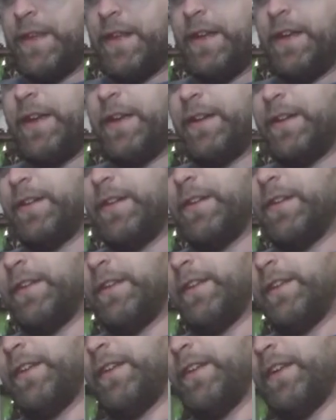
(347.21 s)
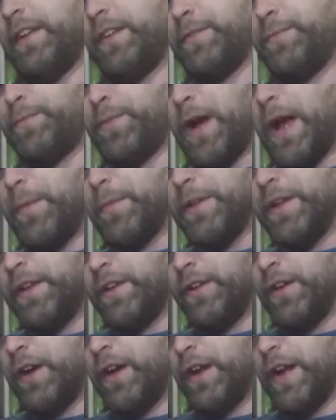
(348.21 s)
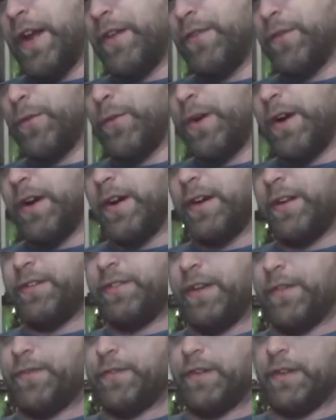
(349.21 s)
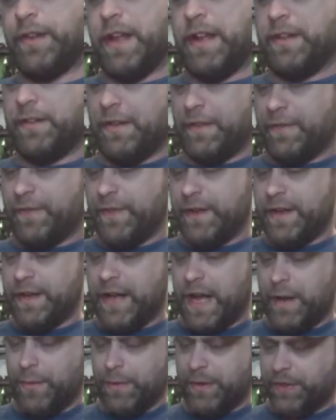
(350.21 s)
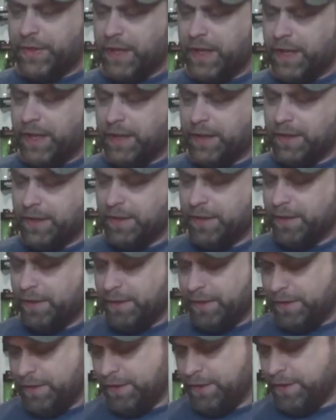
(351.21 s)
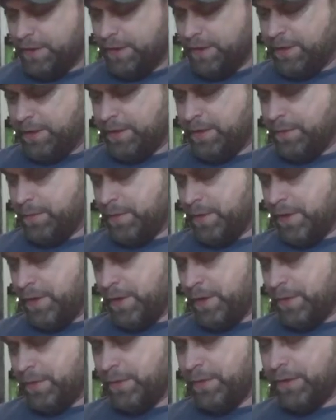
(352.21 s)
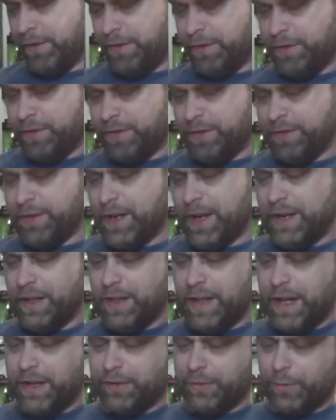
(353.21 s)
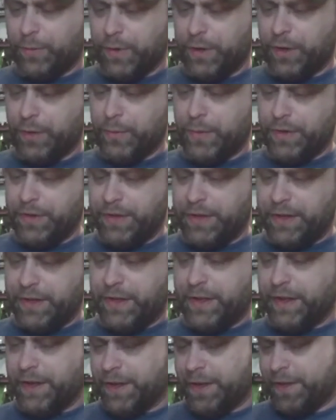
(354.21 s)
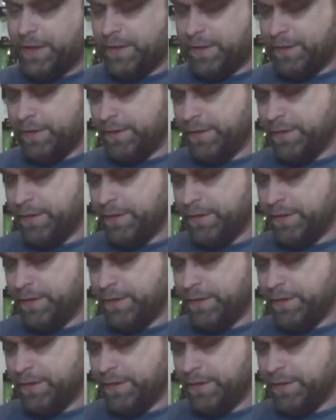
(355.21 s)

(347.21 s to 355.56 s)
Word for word: and it's probably good everywhere except for like the feet, I would think. You know, because there's just not a lot to work with in here.